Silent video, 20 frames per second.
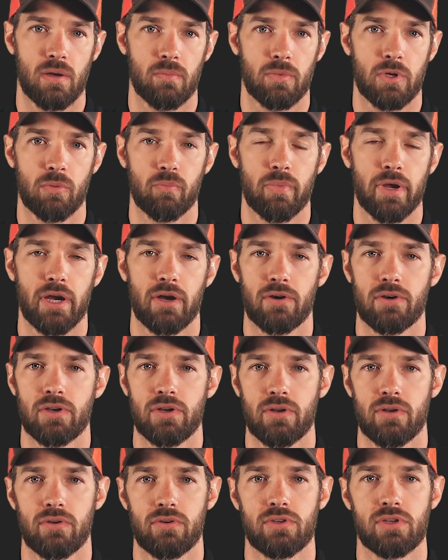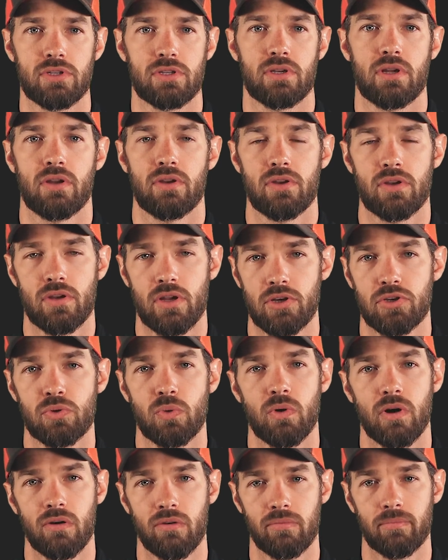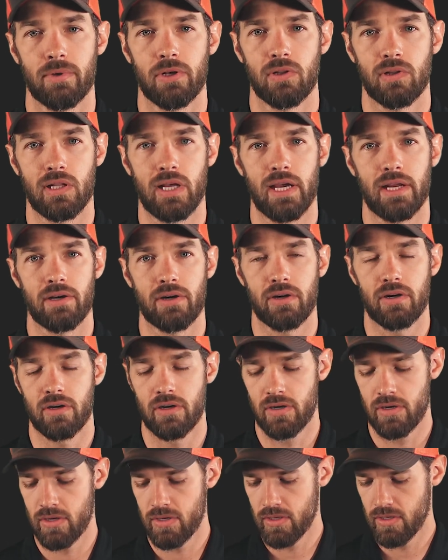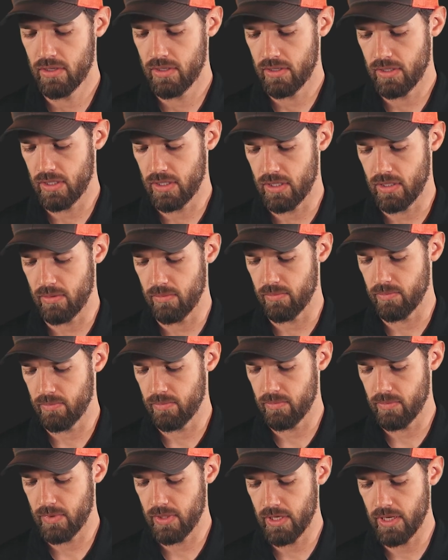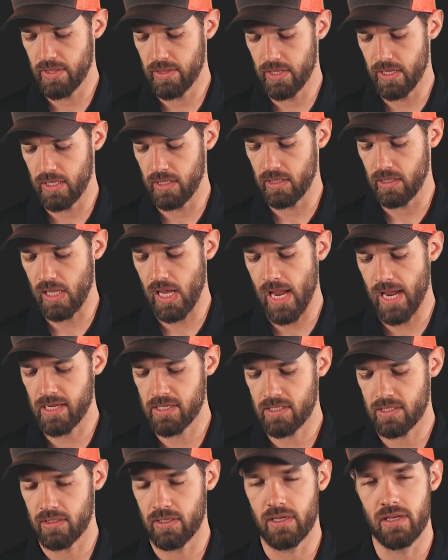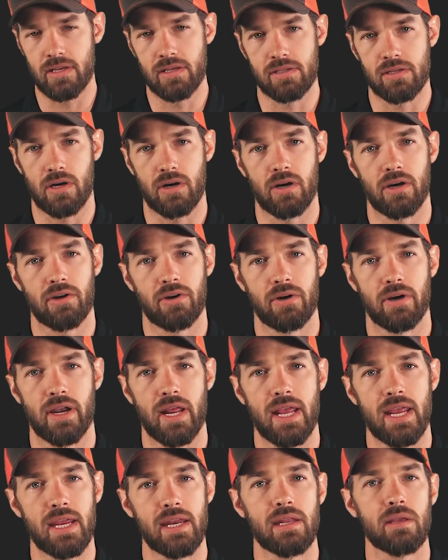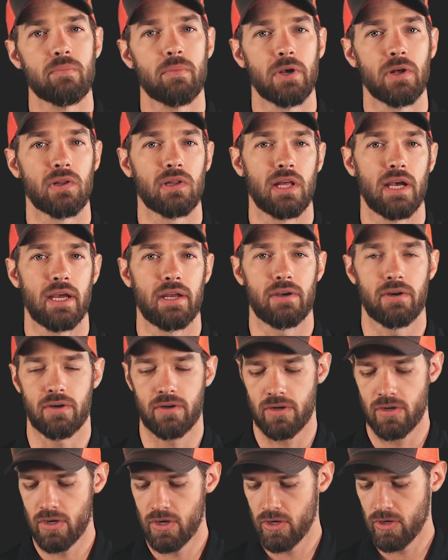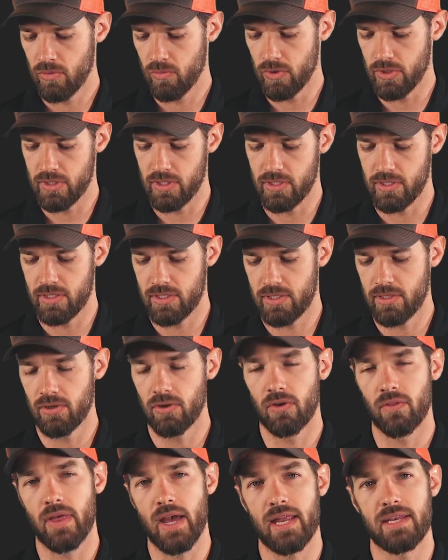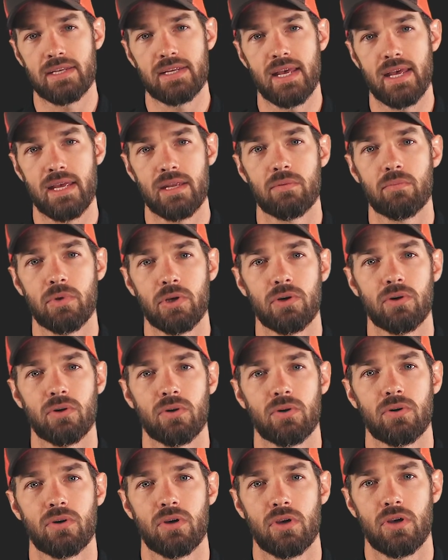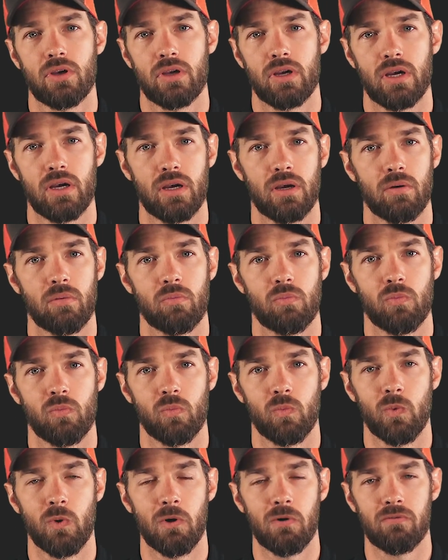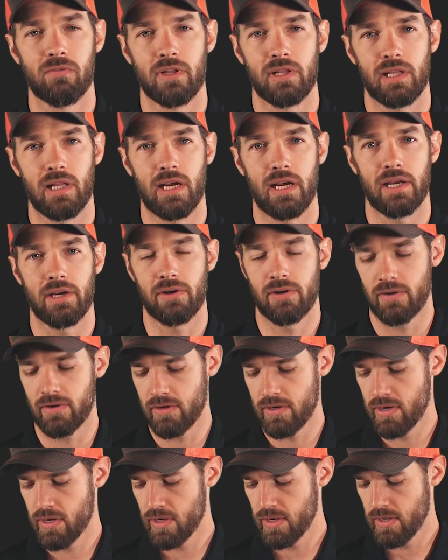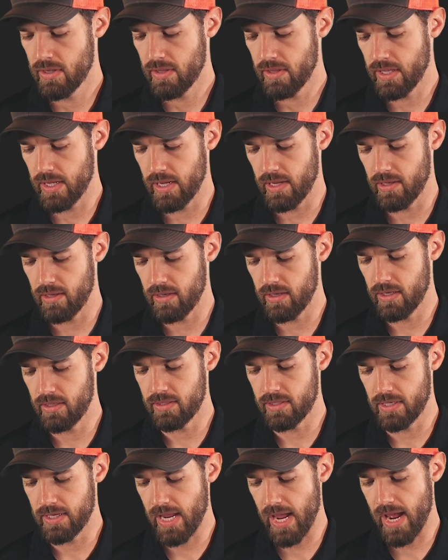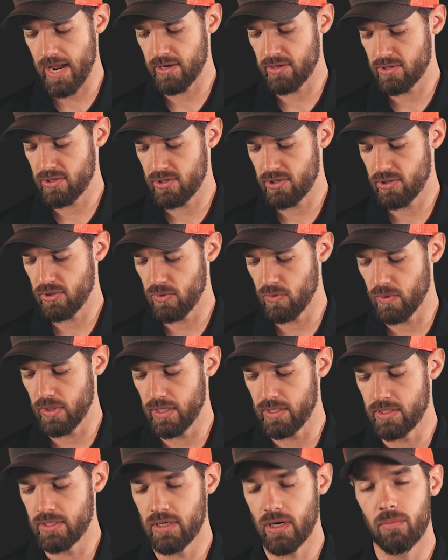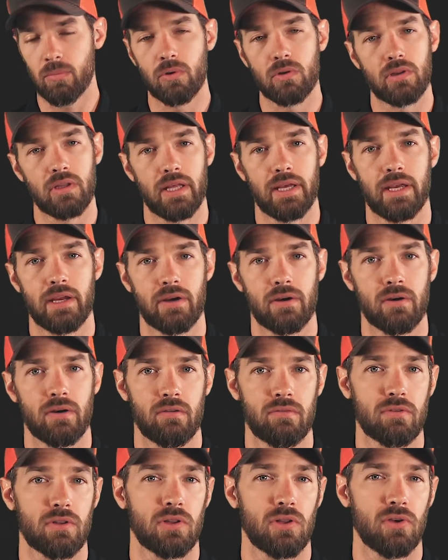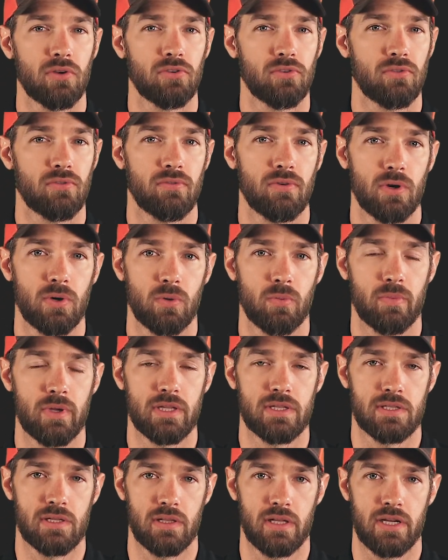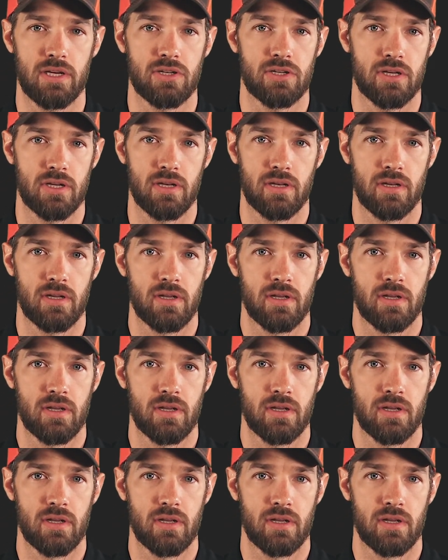compared to just a 12 mil liner. And then lastly is our 180 mil liner, which is still that 10 mil woven liner that is attached to a double layer of closed foam insulation.